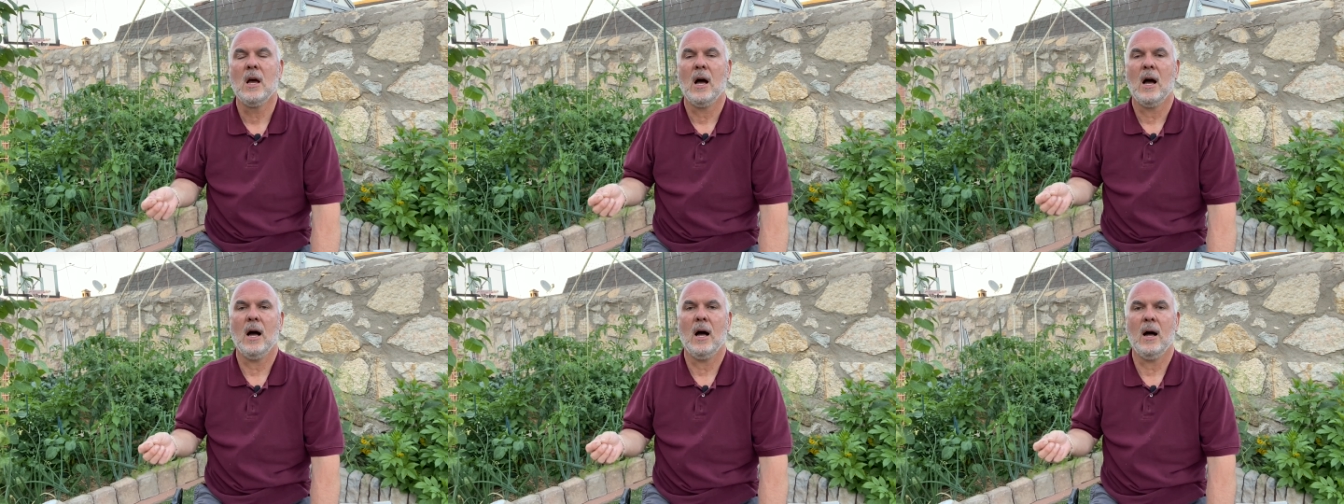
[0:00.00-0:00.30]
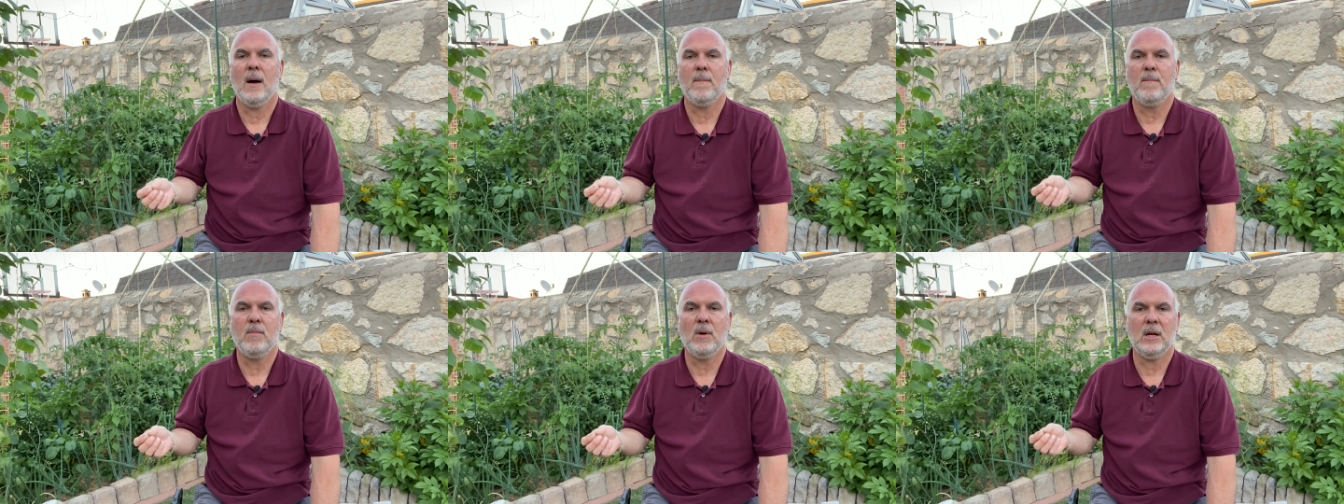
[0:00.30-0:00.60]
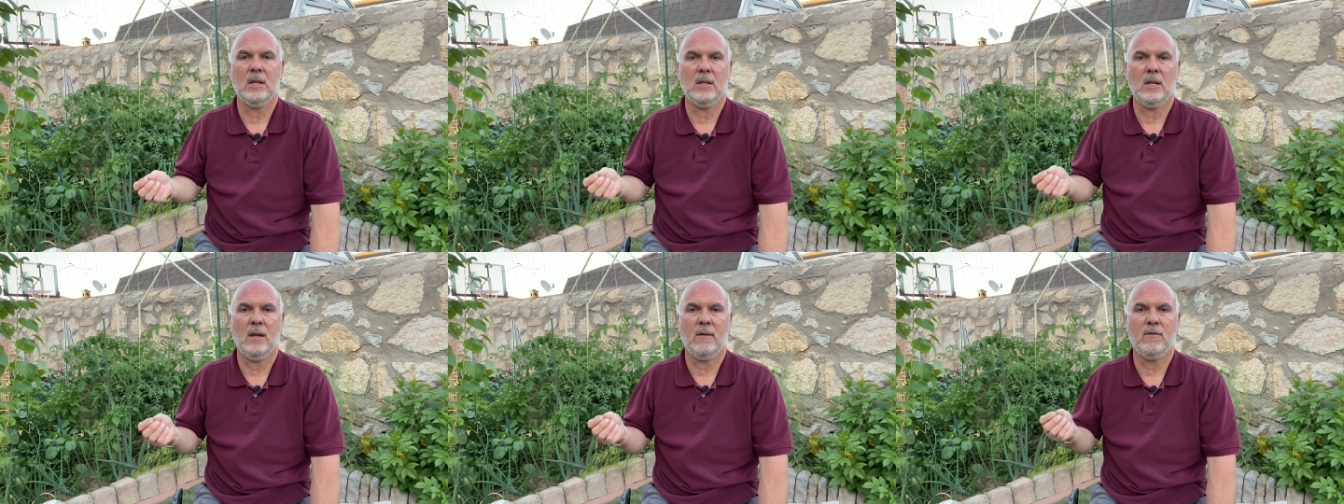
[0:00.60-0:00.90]
uh,
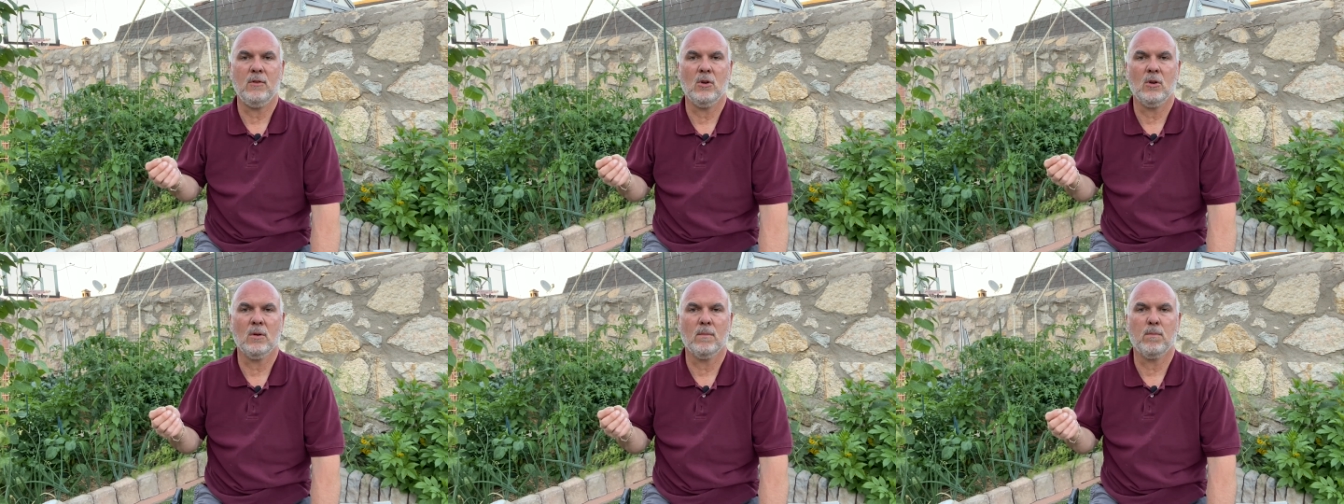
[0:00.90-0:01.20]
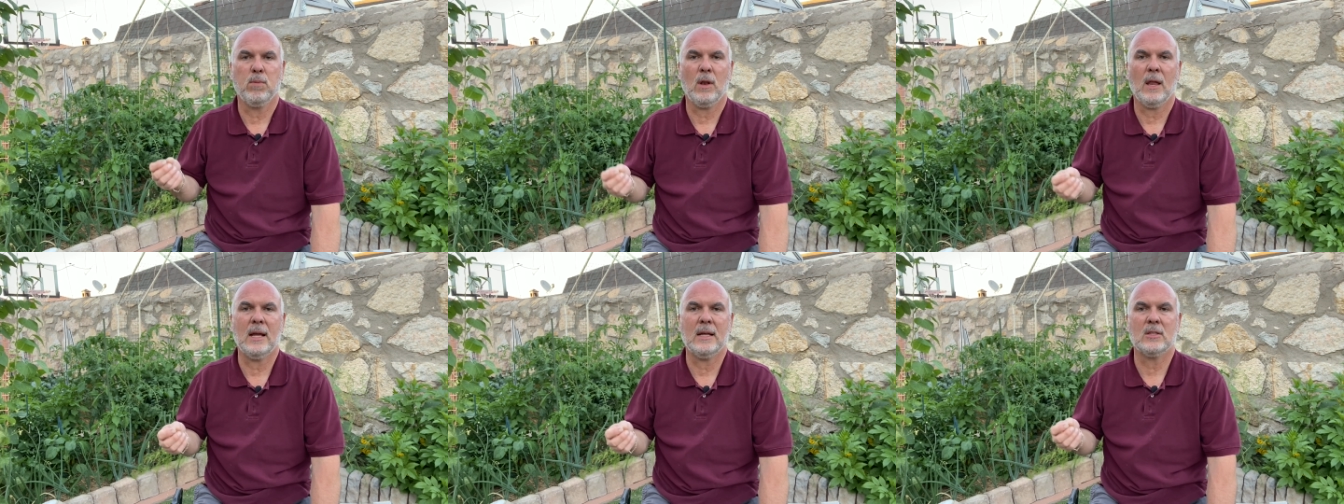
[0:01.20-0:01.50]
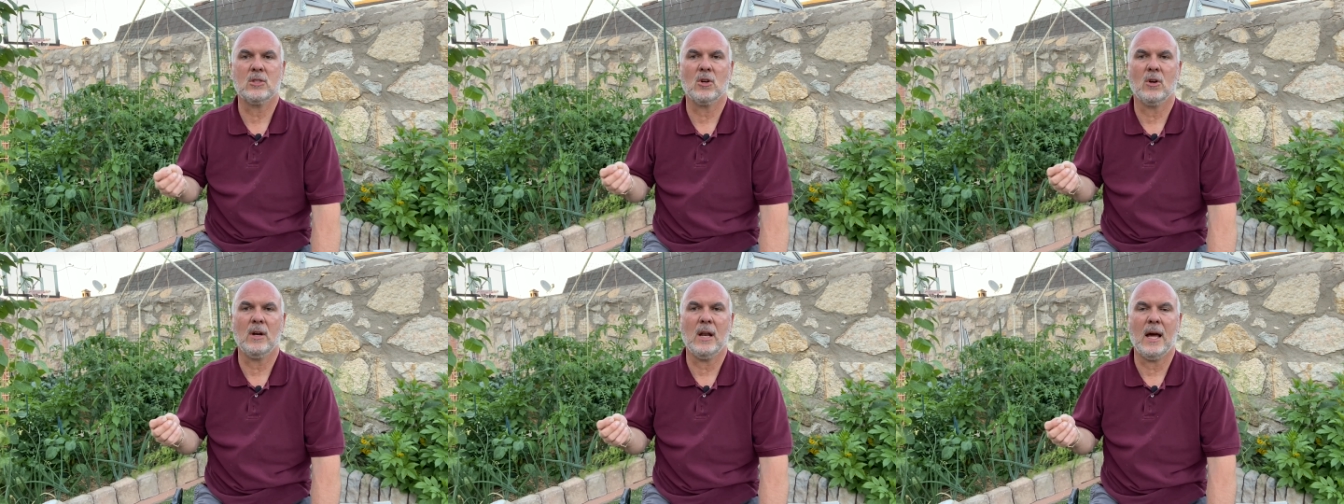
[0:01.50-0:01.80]
but if your
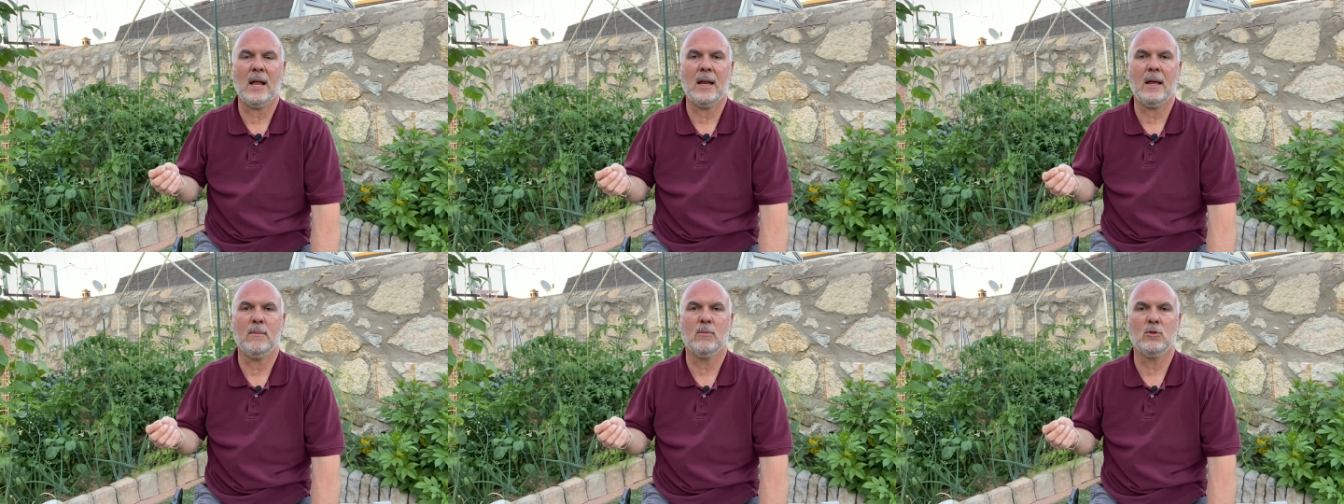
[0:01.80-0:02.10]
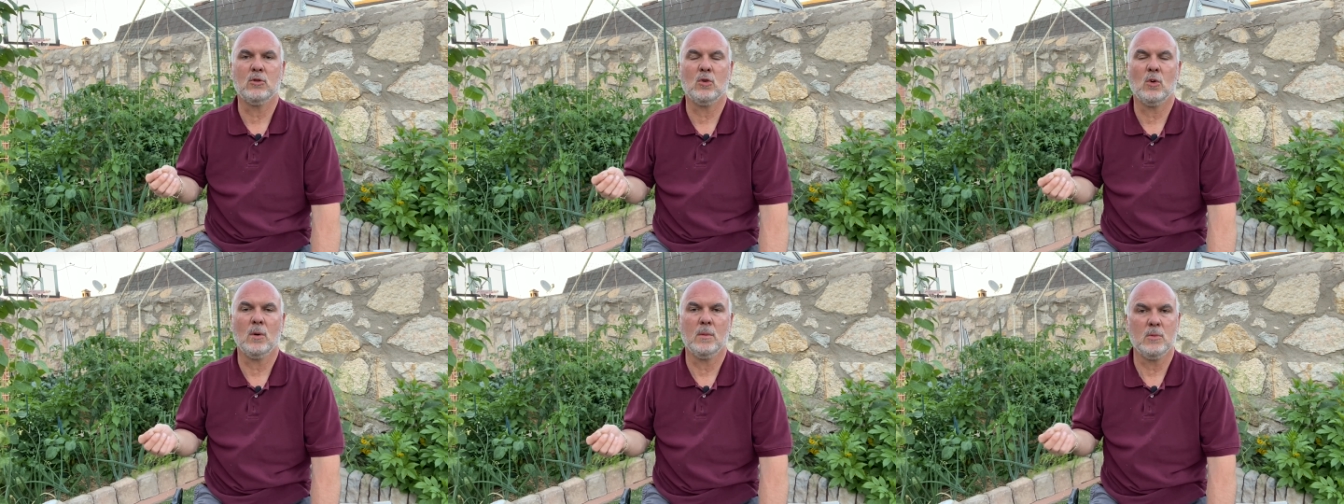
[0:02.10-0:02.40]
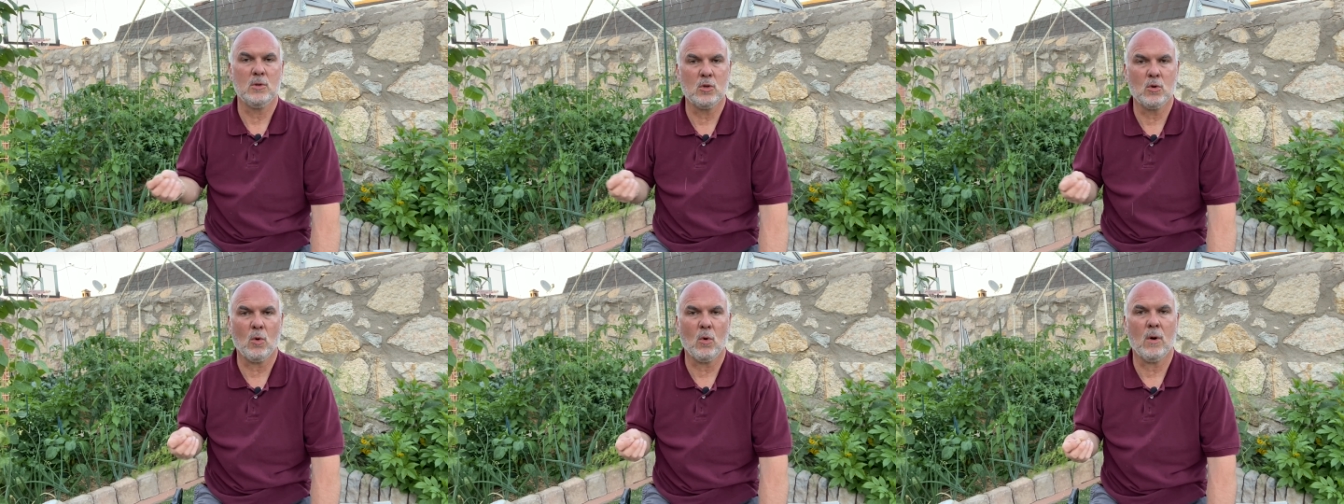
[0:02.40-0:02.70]
plants are not able to
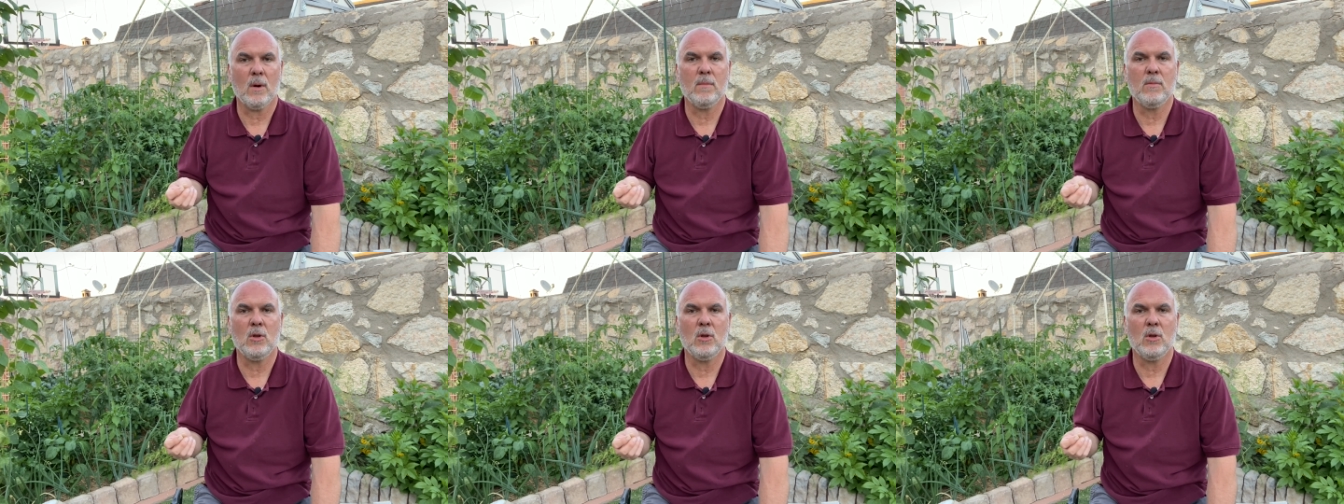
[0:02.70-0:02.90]
absorb